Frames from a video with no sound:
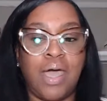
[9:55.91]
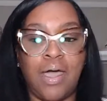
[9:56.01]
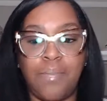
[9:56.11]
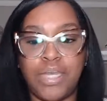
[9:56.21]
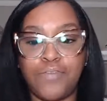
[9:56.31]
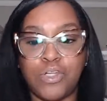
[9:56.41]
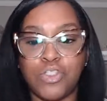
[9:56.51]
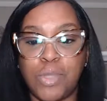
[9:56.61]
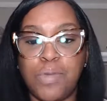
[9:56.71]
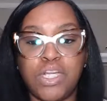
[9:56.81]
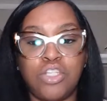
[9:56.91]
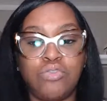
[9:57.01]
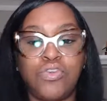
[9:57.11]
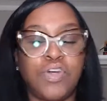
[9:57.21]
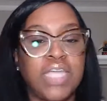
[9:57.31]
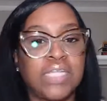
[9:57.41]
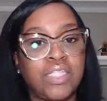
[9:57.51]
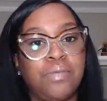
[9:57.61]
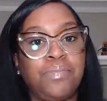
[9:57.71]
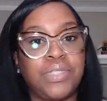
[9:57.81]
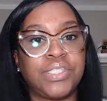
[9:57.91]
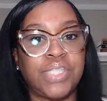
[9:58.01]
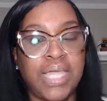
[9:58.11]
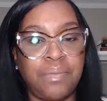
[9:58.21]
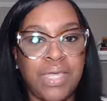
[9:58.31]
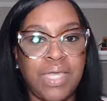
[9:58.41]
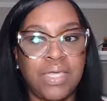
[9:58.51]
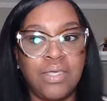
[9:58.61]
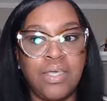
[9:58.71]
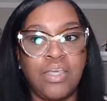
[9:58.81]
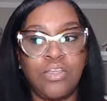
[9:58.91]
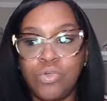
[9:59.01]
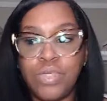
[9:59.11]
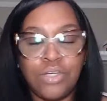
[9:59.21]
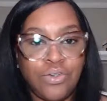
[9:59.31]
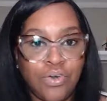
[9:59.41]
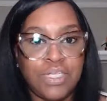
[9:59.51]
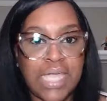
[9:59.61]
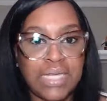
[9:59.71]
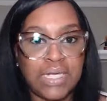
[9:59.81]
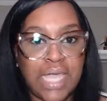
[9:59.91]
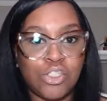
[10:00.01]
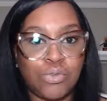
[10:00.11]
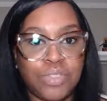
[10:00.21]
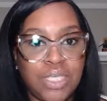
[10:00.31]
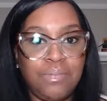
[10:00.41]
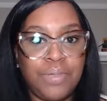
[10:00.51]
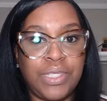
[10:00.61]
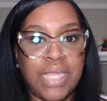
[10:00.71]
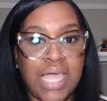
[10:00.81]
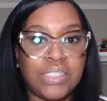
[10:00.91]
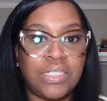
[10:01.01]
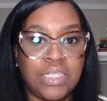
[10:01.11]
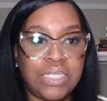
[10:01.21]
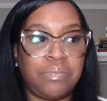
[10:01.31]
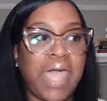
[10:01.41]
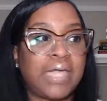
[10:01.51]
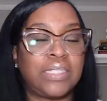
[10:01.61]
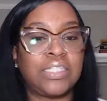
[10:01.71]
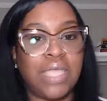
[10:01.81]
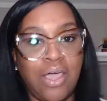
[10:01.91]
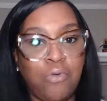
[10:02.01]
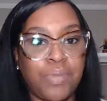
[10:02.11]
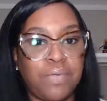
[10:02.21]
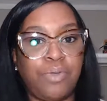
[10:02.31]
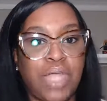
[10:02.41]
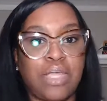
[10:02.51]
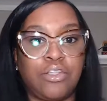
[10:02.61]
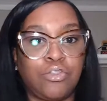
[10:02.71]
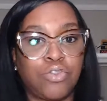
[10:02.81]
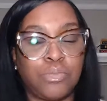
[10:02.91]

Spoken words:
And if you're someone and you create templates like me, you can create an actual template as a lead magnet to help people, like a little